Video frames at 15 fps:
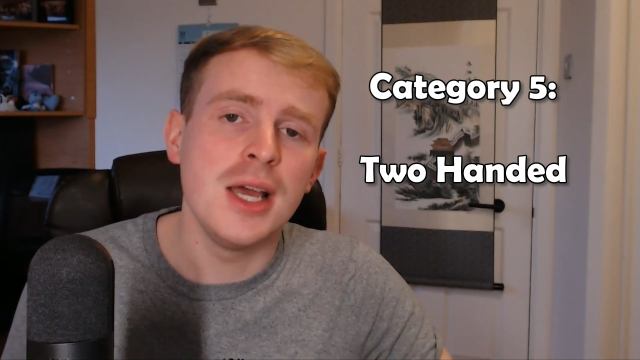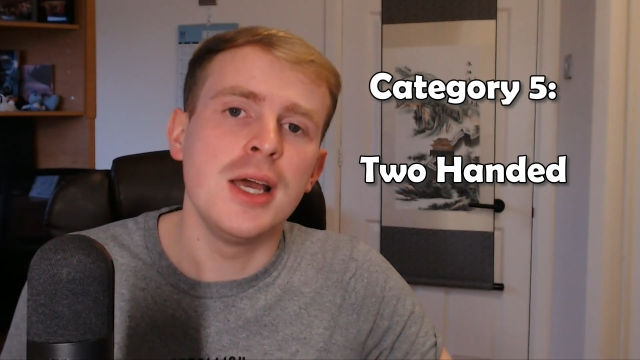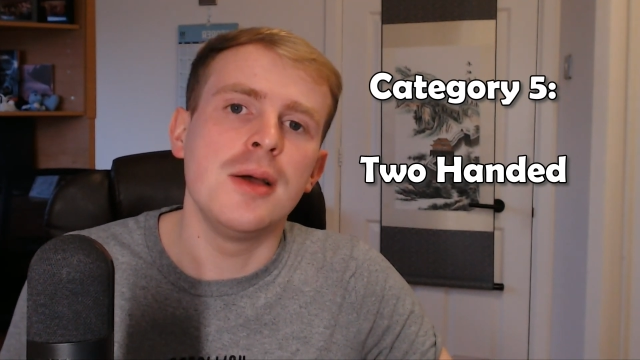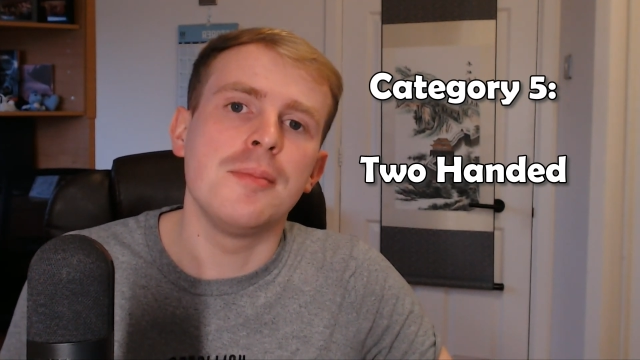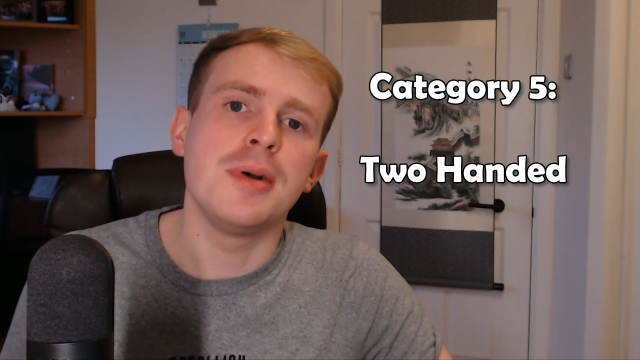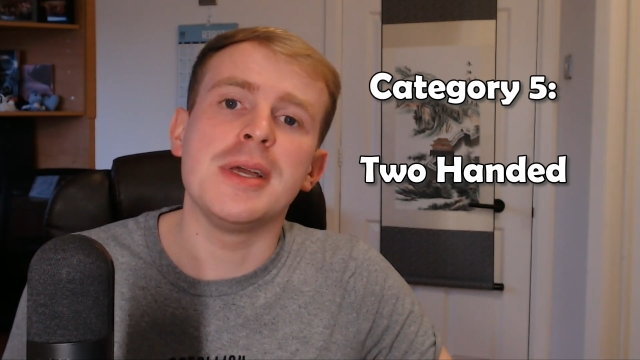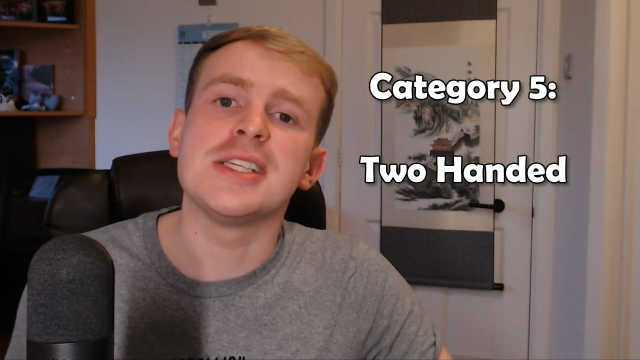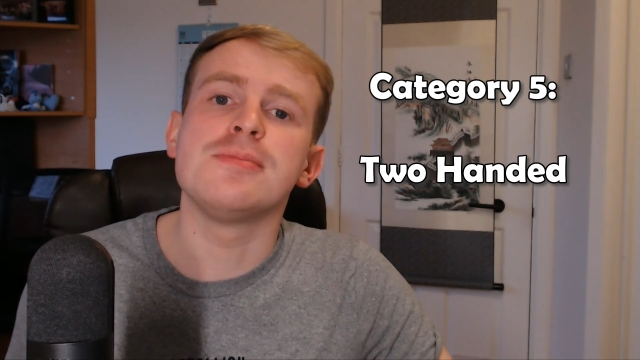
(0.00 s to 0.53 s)

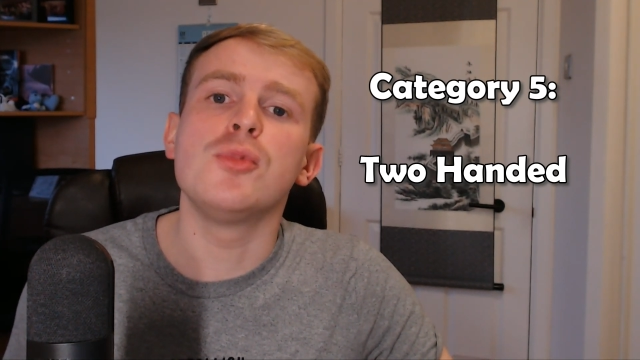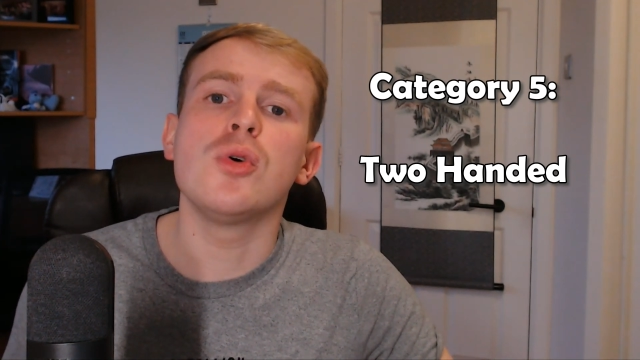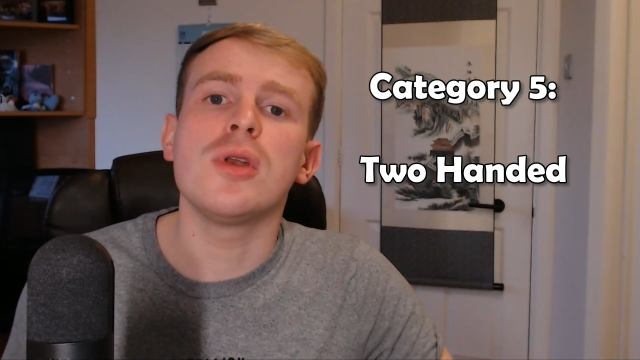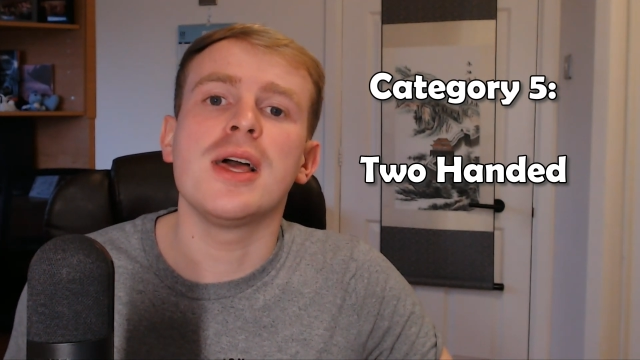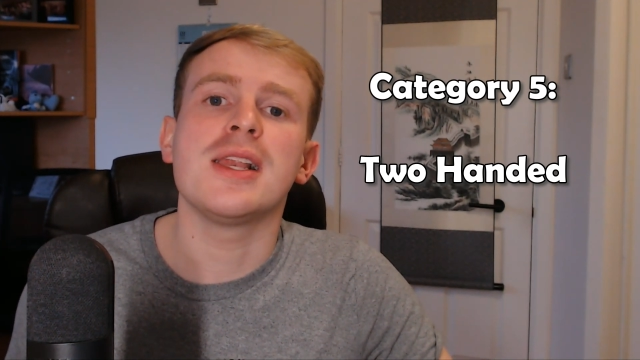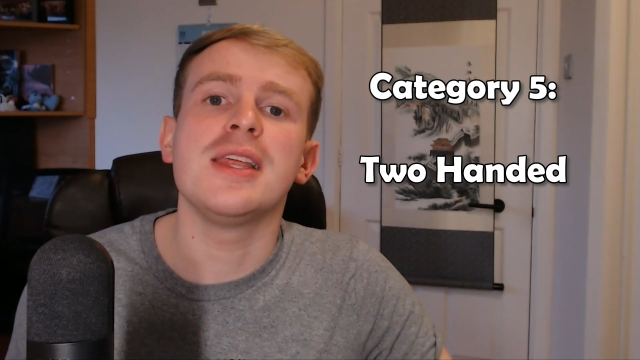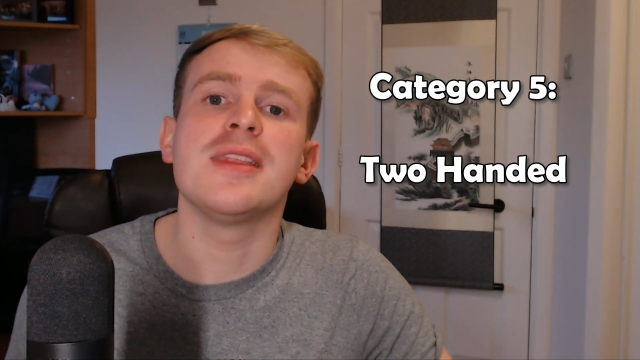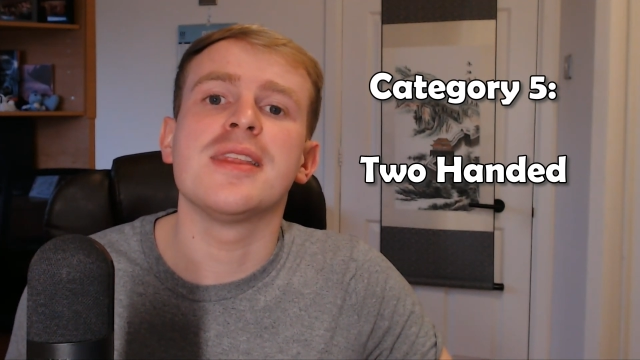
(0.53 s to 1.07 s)
but it's more
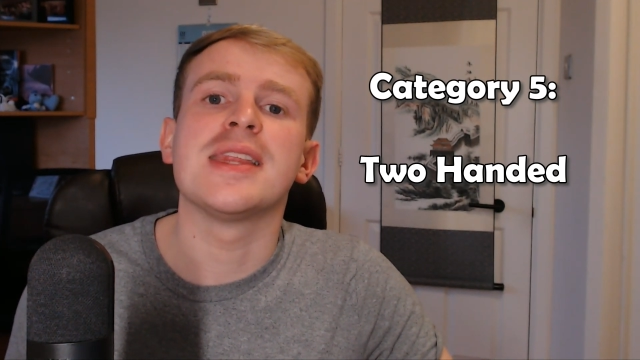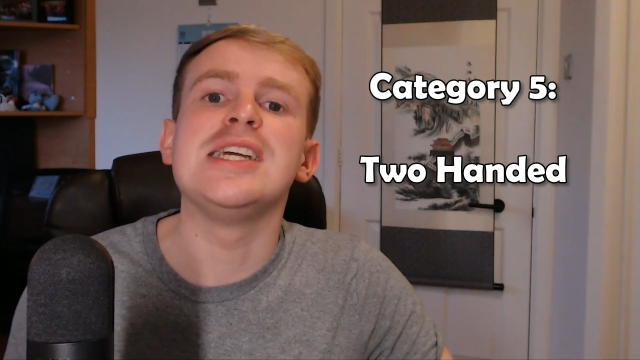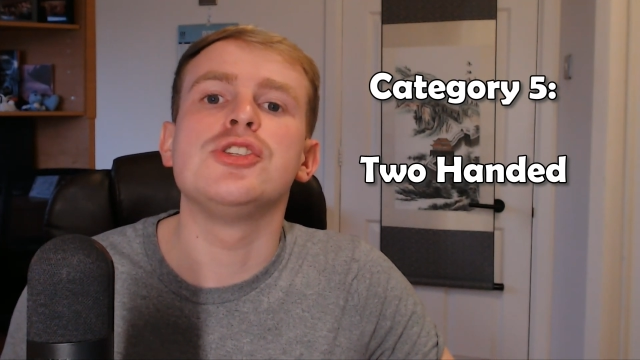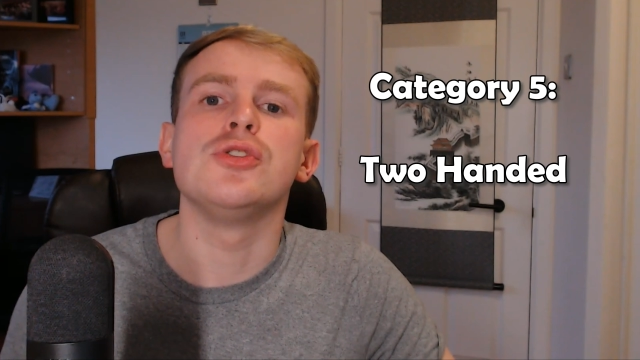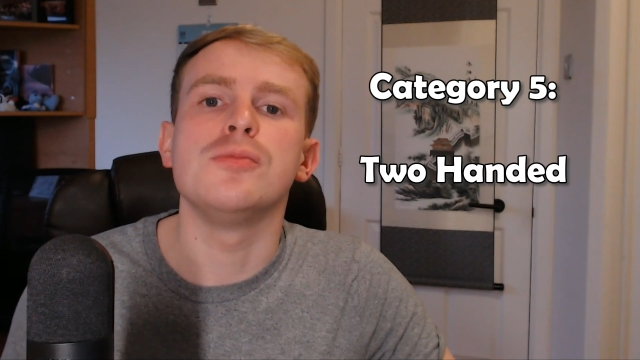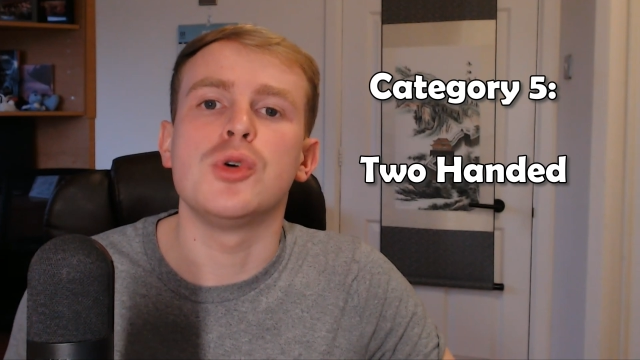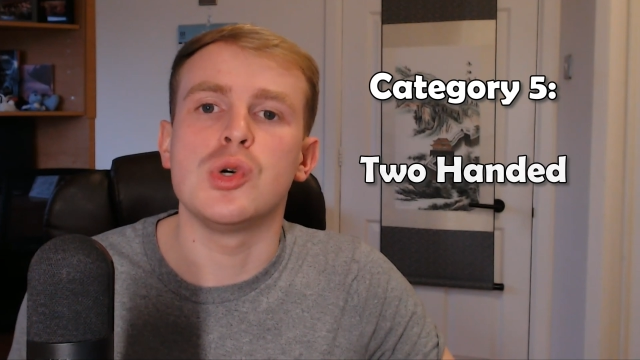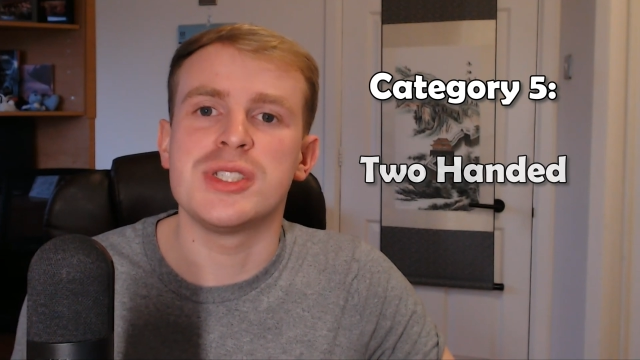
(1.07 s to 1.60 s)
likely that they do
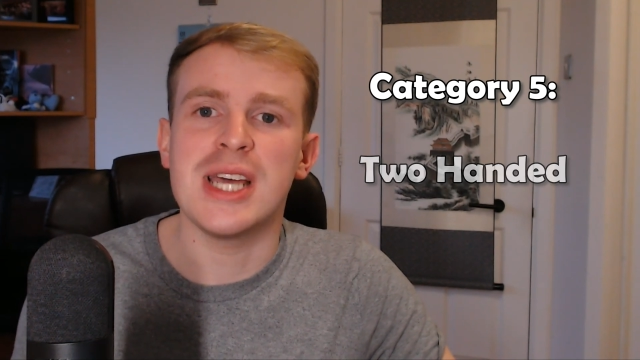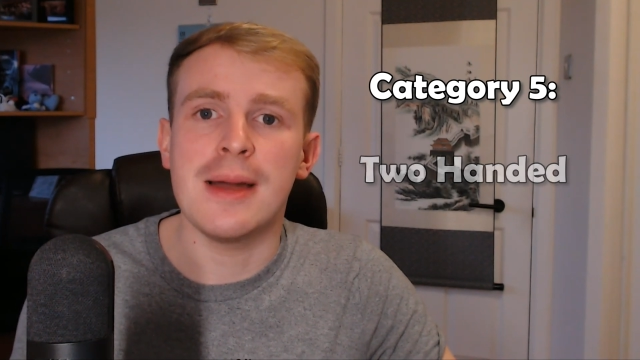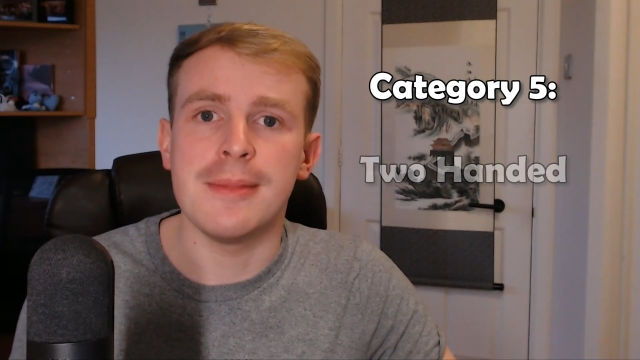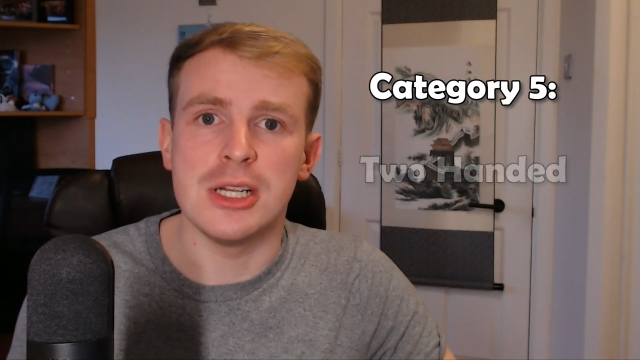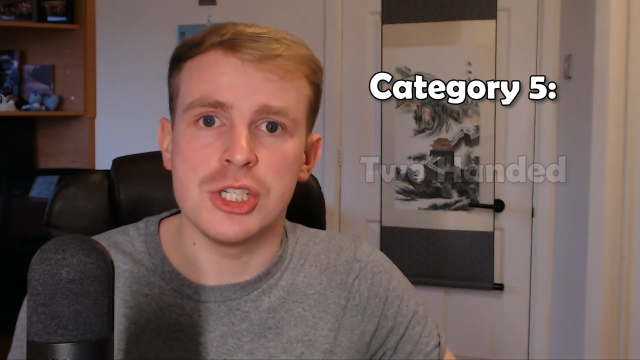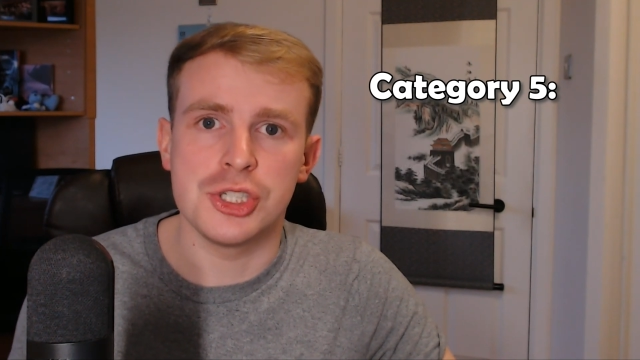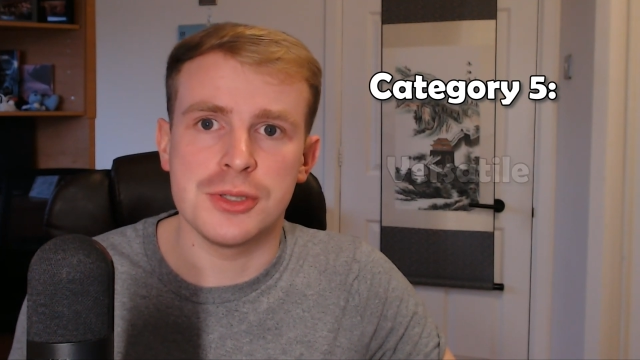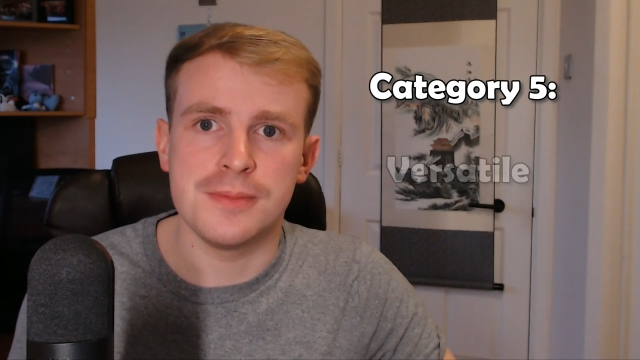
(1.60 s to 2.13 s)
more damage.